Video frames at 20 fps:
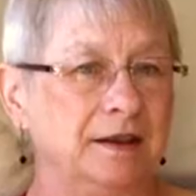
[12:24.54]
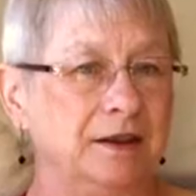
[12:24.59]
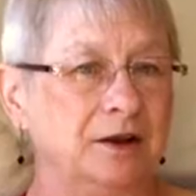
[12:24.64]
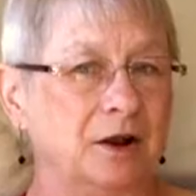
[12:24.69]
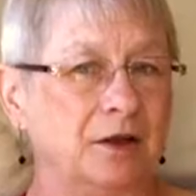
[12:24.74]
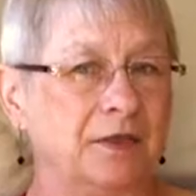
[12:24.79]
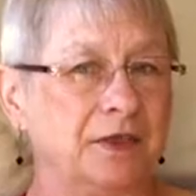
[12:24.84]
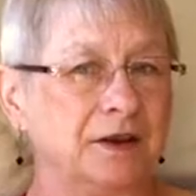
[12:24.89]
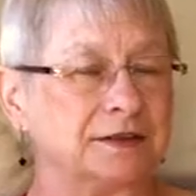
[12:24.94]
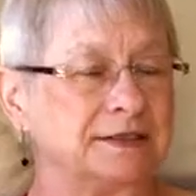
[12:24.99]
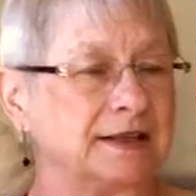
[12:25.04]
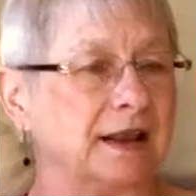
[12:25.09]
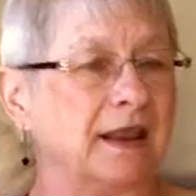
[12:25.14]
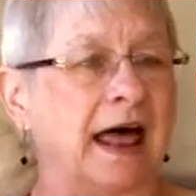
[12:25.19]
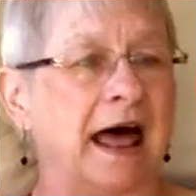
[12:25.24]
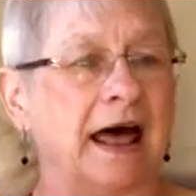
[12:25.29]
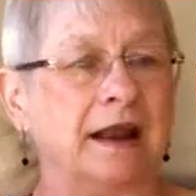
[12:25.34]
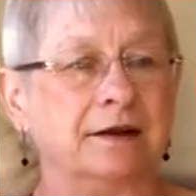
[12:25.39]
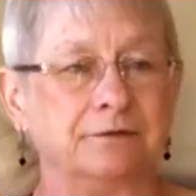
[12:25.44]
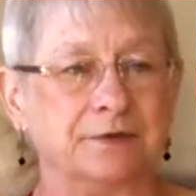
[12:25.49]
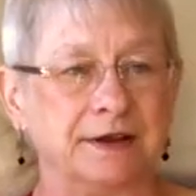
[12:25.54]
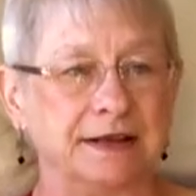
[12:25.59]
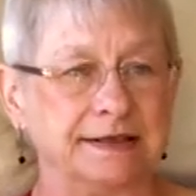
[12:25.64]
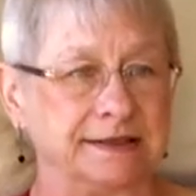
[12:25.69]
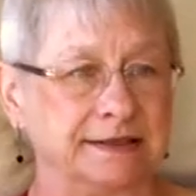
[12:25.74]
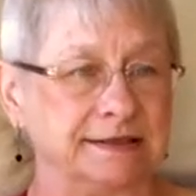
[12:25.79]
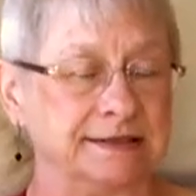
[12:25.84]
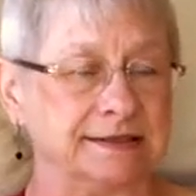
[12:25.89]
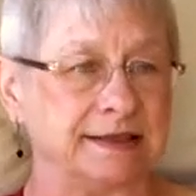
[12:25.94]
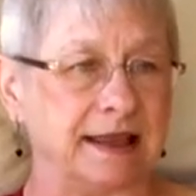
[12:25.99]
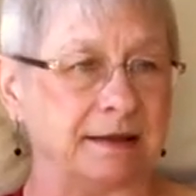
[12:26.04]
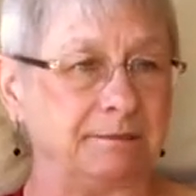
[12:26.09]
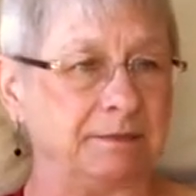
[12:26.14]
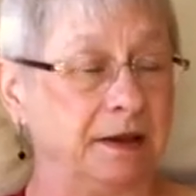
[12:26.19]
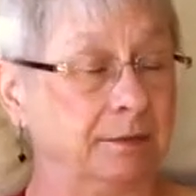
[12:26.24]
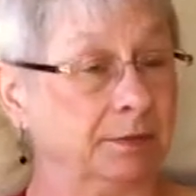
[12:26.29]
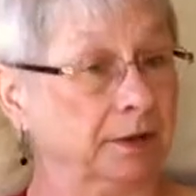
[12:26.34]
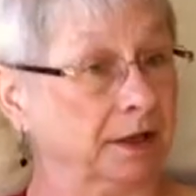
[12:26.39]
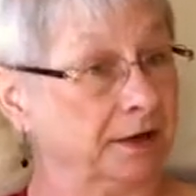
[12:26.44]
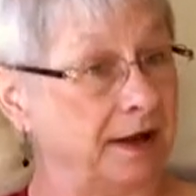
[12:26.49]
there's a lot of reasons that
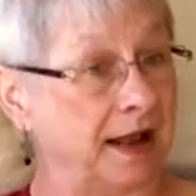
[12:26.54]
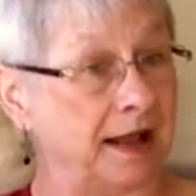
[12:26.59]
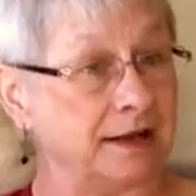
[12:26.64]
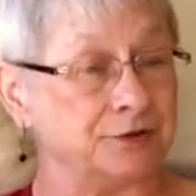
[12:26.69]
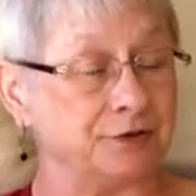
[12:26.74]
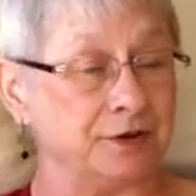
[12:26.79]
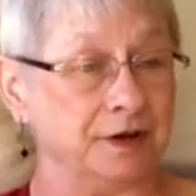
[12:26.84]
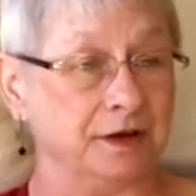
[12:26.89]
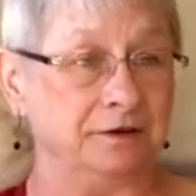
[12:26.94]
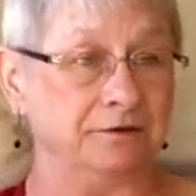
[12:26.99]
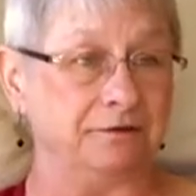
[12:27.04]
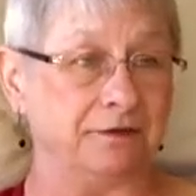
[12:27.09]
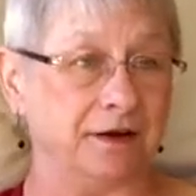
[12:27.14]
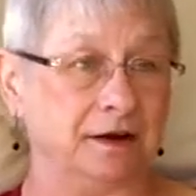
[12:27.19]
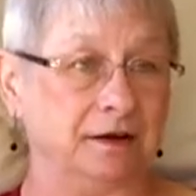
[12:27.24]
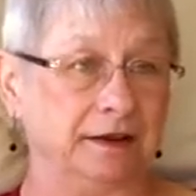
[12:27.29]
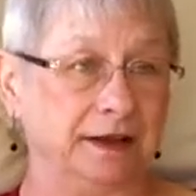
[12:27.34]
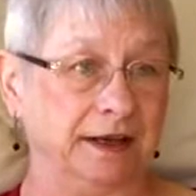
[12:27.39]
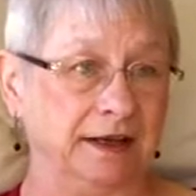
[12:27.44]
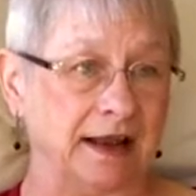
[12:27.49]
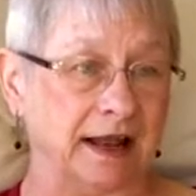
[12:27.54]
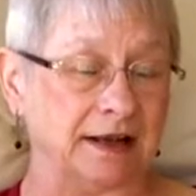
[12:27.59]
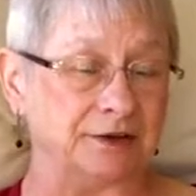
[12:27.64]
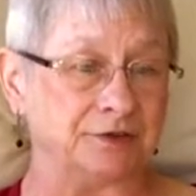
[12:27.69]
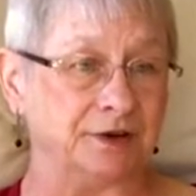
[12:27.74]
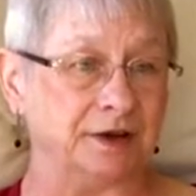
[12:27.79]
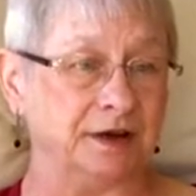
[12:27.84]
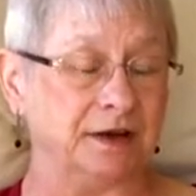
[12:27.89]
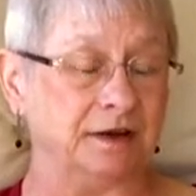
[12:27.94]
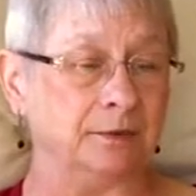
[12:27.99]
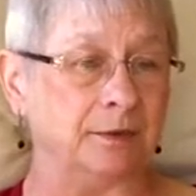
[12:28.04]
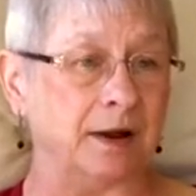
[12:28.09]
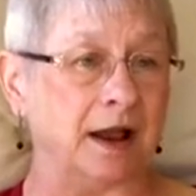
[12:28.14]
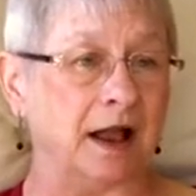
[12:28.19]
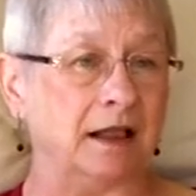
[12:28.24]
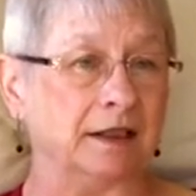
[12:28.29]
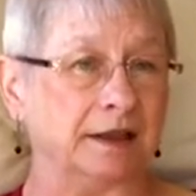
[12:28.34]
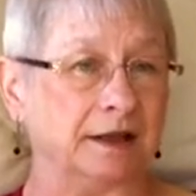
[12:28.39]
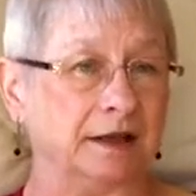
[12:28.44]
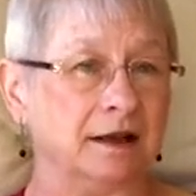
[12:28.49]
people are not treated fairly, not treated
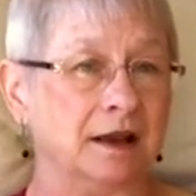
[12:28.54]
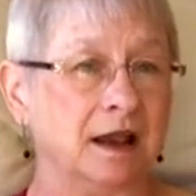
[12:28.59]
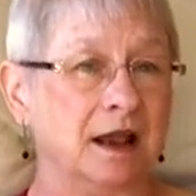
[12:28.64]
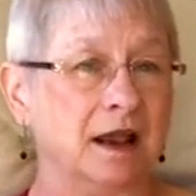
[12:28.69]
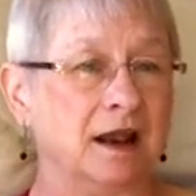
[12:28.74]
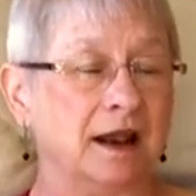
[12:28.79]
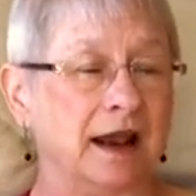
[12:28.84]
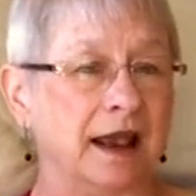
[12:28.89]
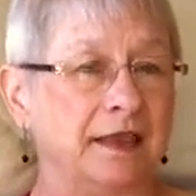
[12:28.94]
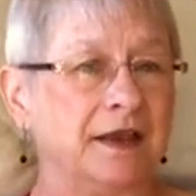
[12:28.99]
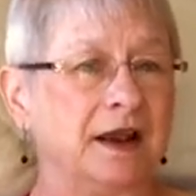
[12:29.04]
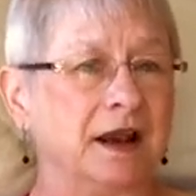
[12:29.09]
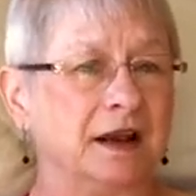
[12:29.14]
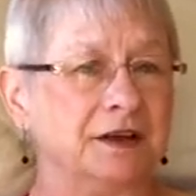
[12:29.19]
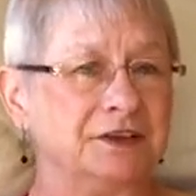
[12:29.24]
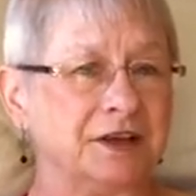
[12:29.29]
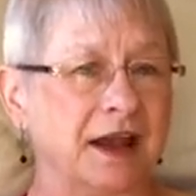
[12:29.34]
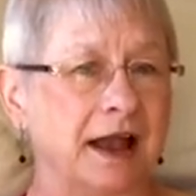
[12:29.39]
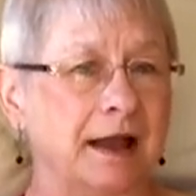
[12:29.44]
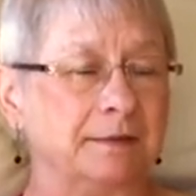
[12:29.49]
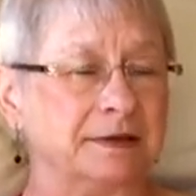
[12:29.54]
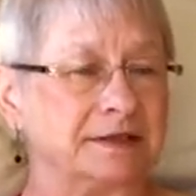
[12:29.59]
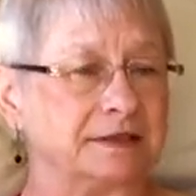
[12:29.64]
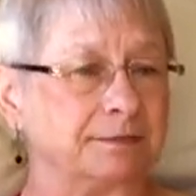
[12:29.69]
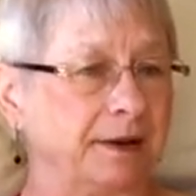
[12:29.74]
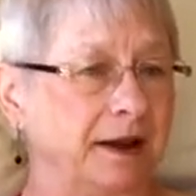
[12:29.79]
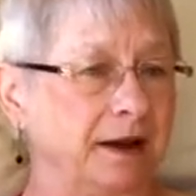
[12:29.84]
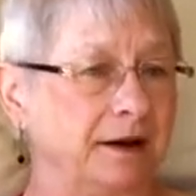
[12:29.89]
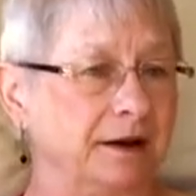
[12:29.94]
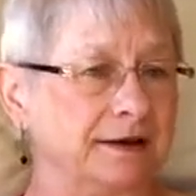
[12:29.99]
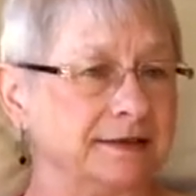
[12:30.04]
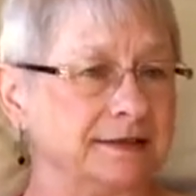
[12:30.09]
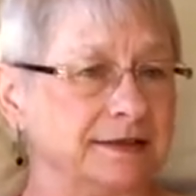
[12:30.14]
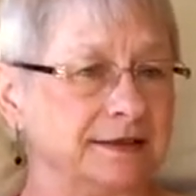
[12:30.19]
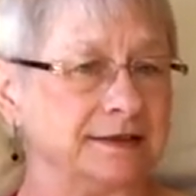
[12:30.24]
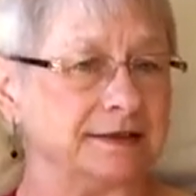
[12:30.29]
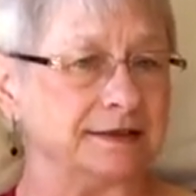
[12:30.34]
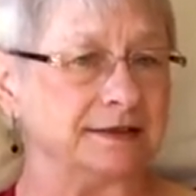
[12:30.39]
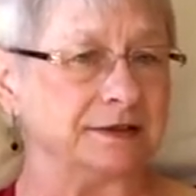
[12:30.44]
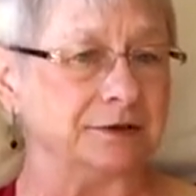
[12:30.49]
well, and I think our job as
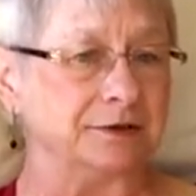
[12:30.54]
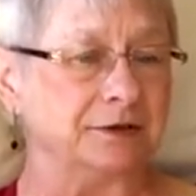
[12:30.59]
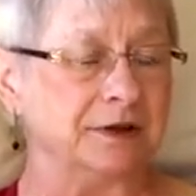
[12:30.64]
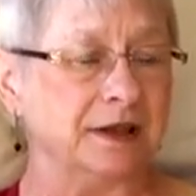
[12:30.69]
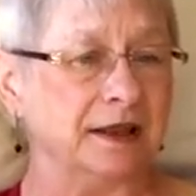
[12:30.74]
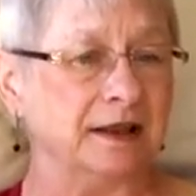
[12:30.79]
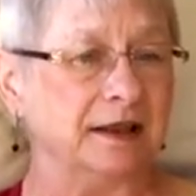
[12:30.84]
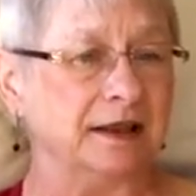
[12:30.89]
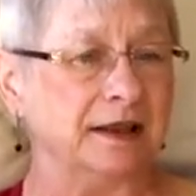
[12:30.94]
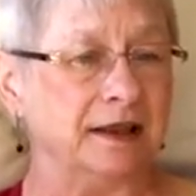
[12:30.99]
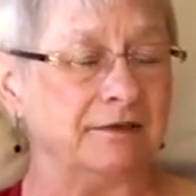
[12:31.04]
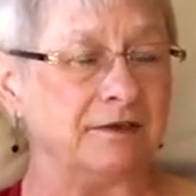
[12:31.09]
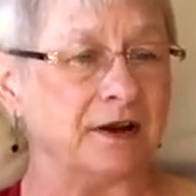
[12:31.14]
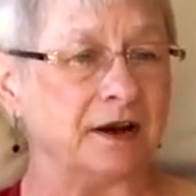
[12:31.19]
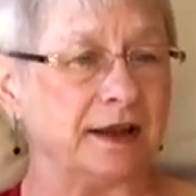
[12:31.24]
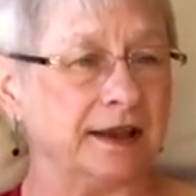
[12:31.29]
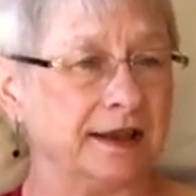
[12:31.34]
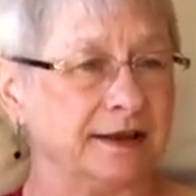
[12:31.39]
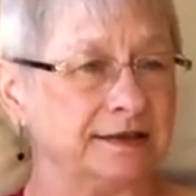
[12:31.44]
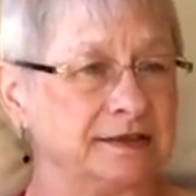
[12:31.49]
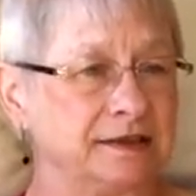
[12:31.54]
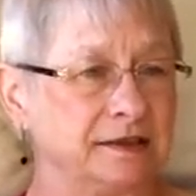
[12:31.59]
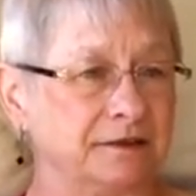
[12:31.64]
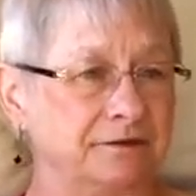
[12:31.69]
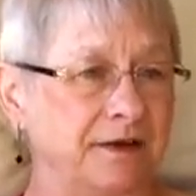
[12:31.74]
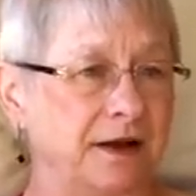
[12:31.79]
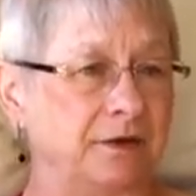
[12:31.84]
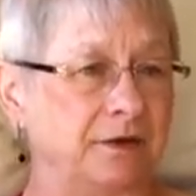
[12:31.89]
parents is to give our kids the